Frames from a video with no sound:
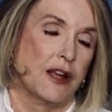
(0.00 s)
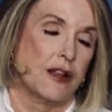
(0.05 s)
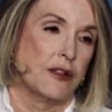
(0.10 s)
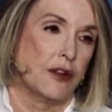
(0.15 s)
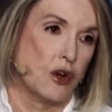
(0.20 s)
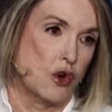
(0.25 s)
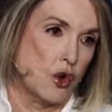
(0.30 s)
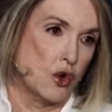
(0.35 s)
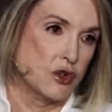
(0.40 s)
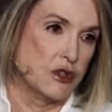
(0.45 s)
And of
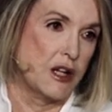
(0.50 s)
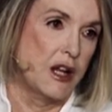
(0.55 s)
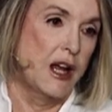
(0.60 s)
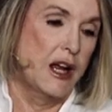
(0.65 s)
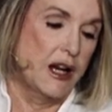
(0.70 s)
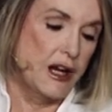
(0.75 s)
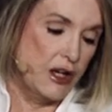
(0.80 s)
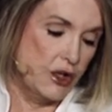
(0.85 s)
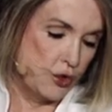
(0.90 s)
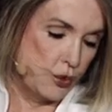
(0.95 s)
course,
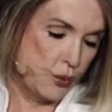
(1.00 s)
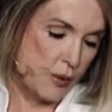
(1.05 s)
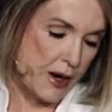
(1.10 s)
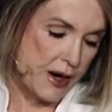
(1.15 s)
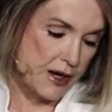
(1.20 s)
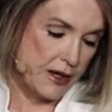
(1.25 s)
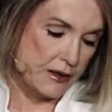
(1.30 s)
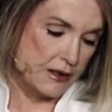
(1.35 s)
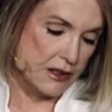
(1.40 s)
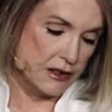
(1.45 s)
he's
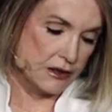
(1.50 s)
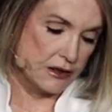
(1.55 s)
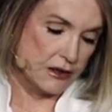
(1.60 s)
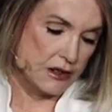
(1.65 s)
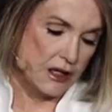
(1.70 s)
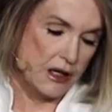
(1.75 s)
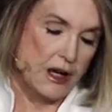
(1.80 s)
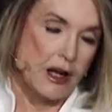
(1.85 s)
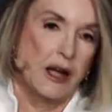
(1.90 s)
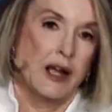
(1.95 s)
writing this.
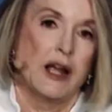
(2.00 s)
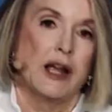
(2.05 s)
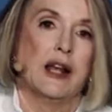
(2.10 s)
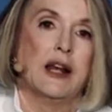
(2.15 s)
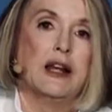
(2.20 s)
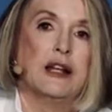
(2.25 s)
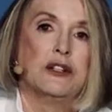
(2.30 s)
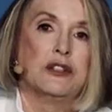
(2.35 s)
And